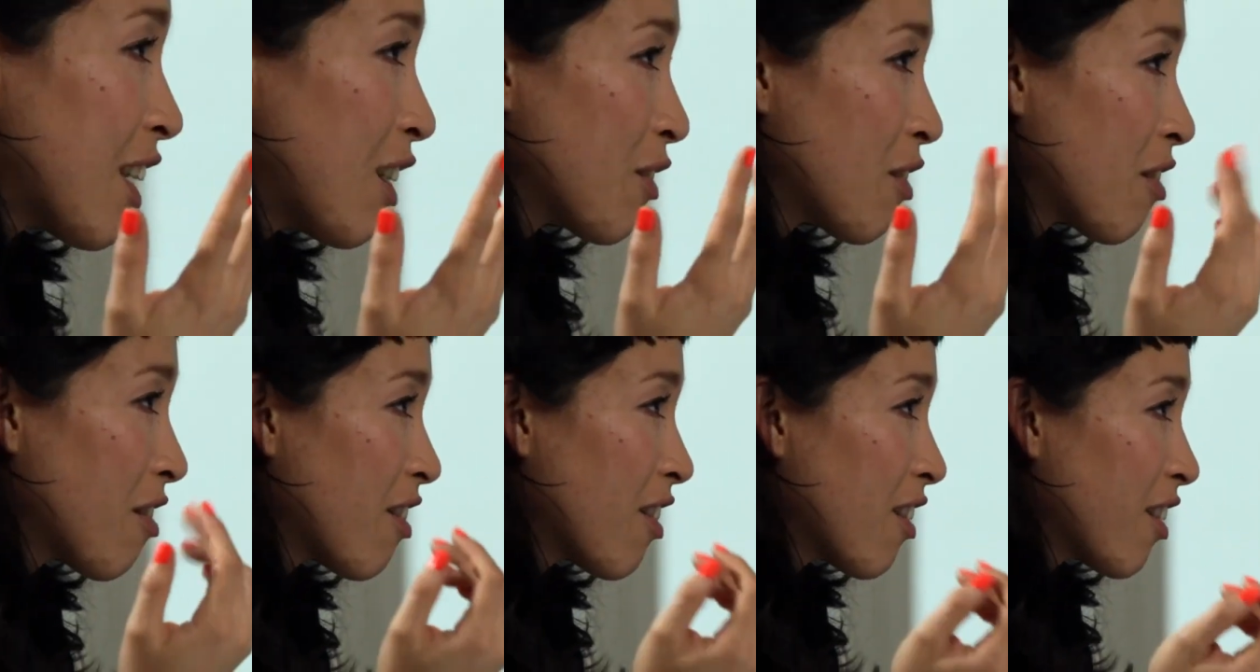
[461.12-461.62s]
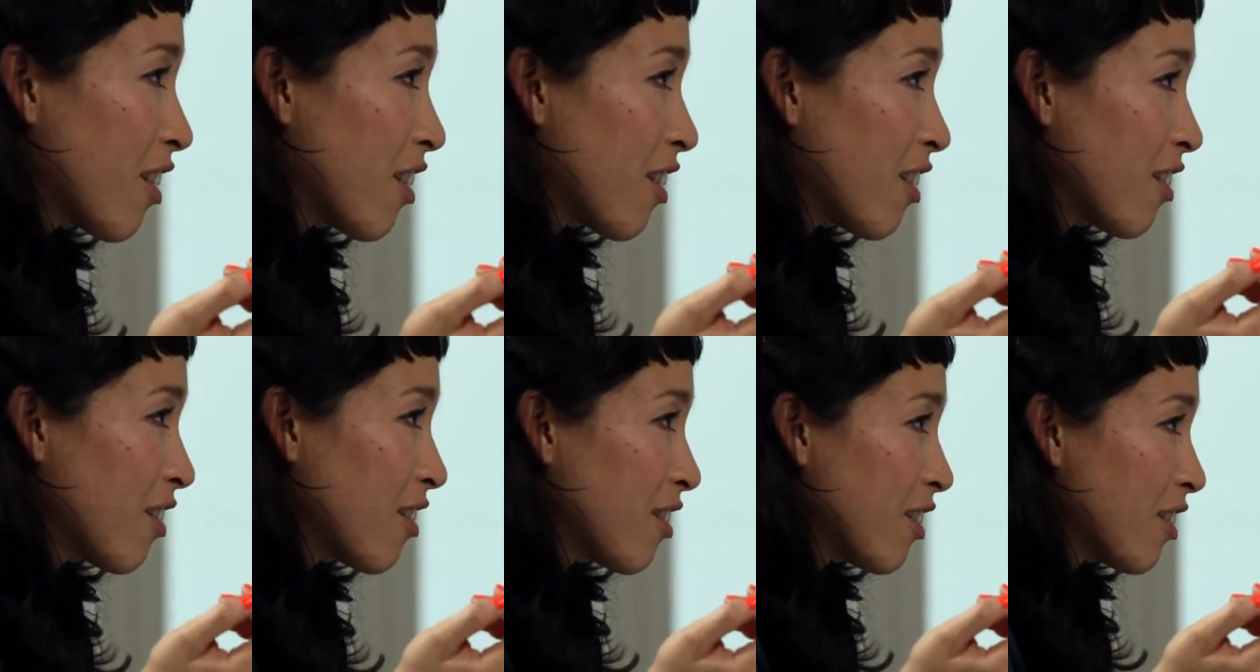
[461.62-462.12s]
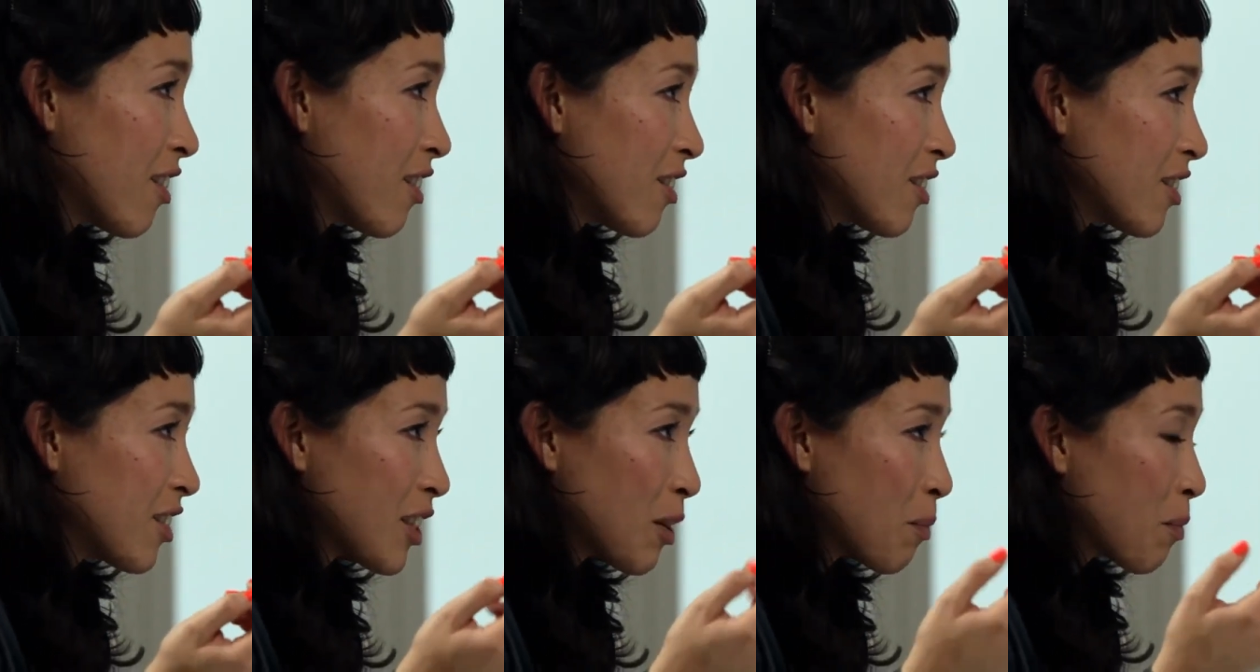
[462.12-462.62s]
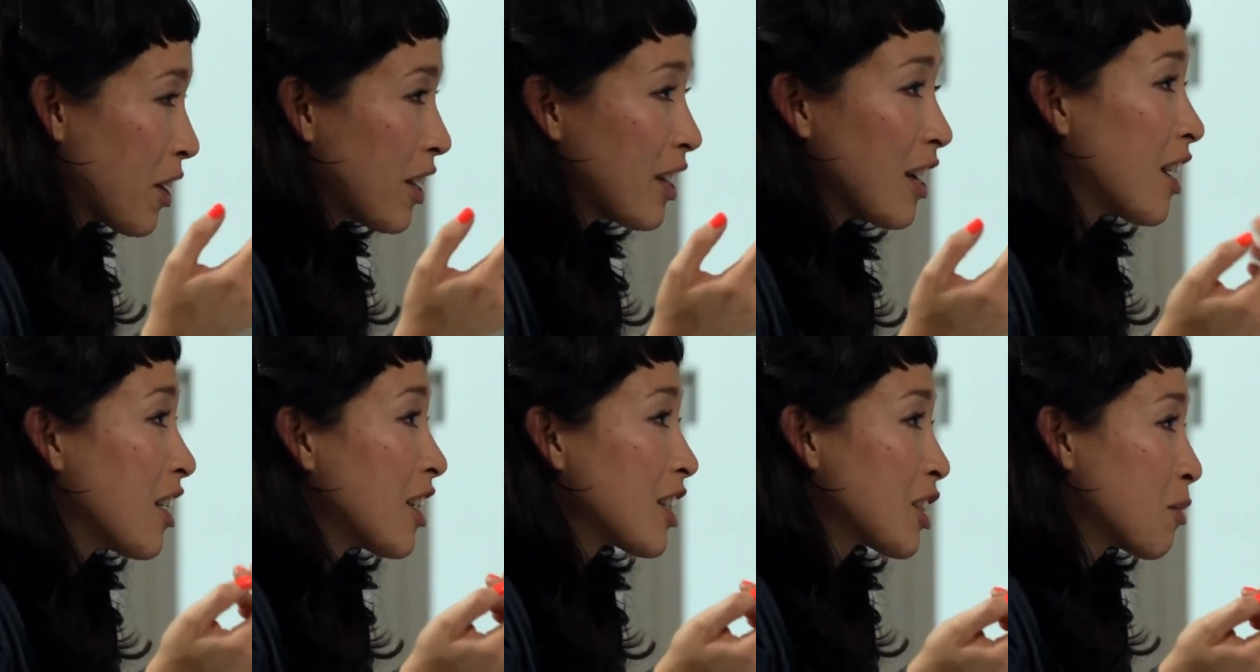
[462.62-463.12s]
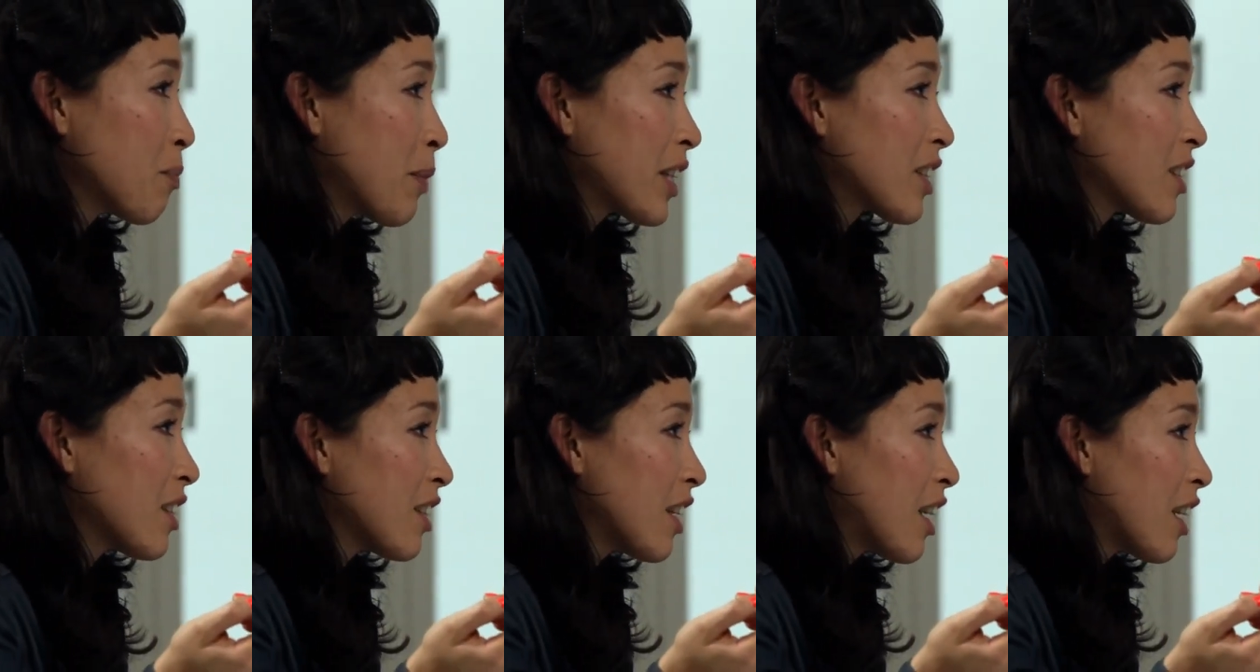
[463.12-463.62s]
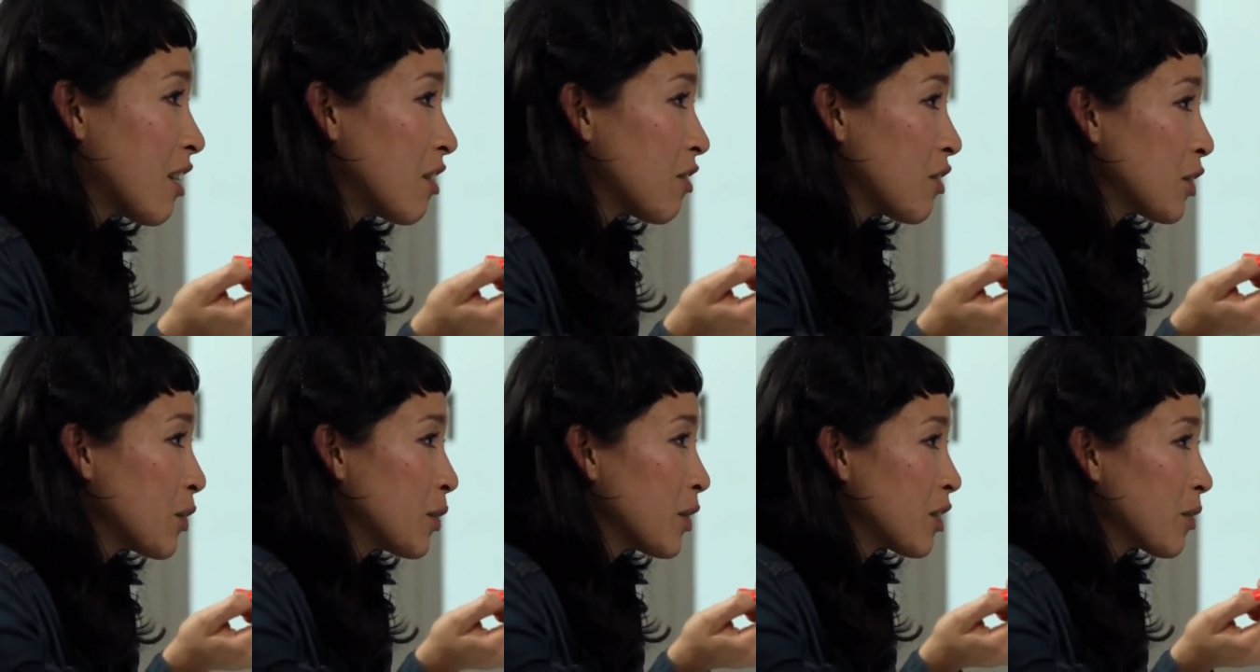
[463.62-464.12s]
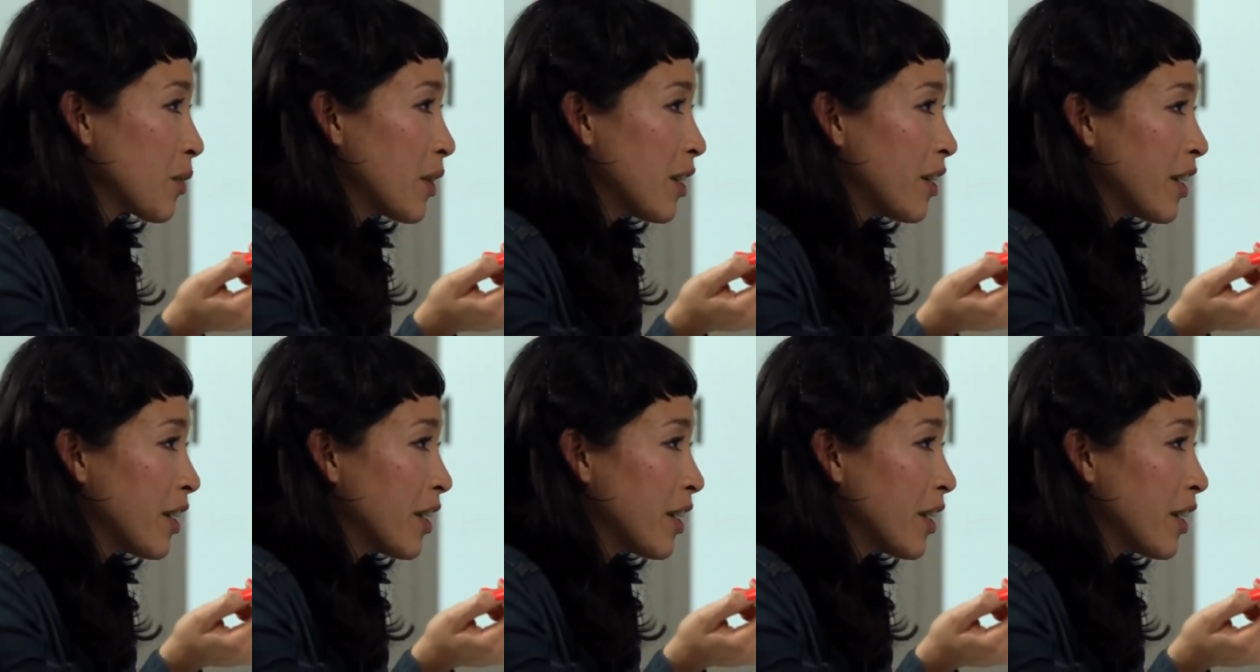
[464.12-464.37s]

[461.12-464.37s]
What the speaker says: out the something unexpected out of you as well.